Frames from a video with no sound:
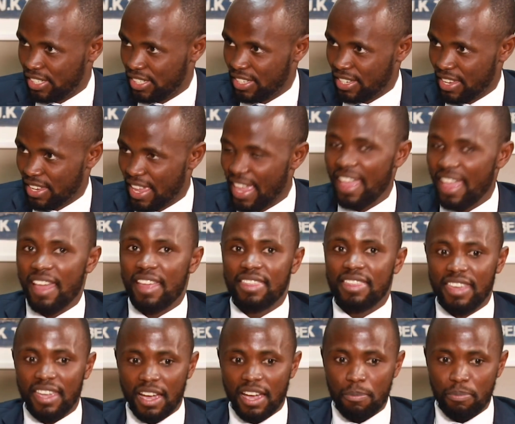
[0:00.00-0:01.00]
Mm-hmm.
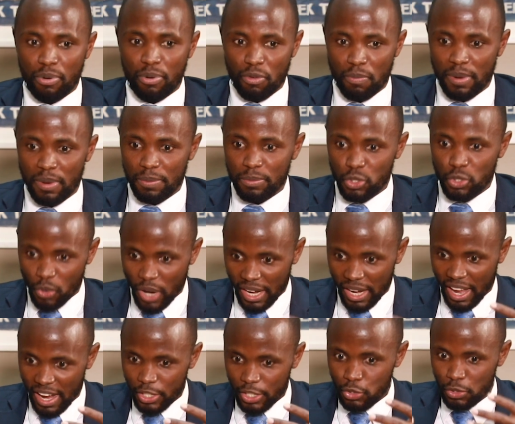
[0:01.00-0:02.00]
They are problems you
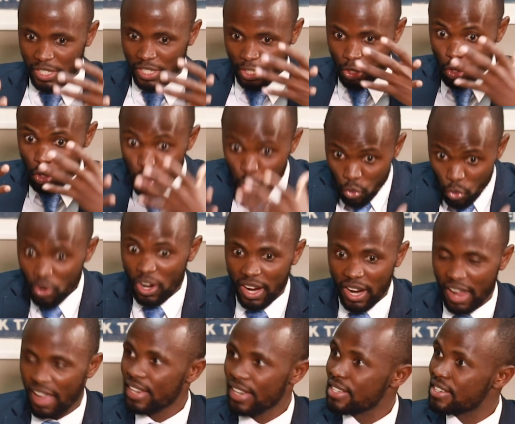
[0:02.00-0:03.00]
can actually
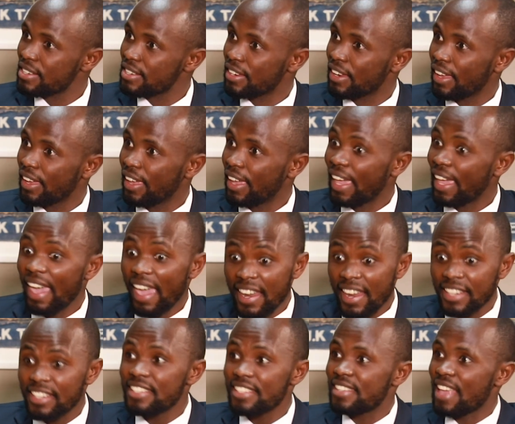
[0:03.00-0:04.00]
look at, mm-hmm.
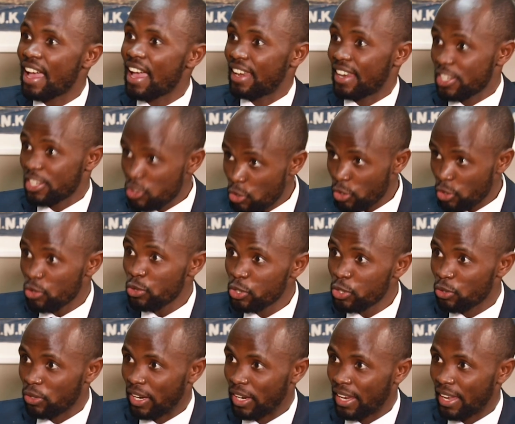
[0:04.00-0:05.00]
and design a
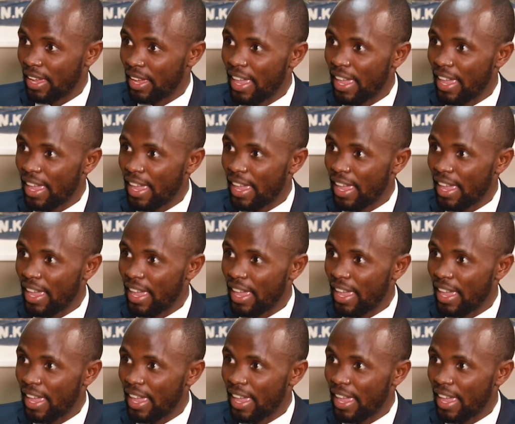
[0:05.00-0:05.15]
solution.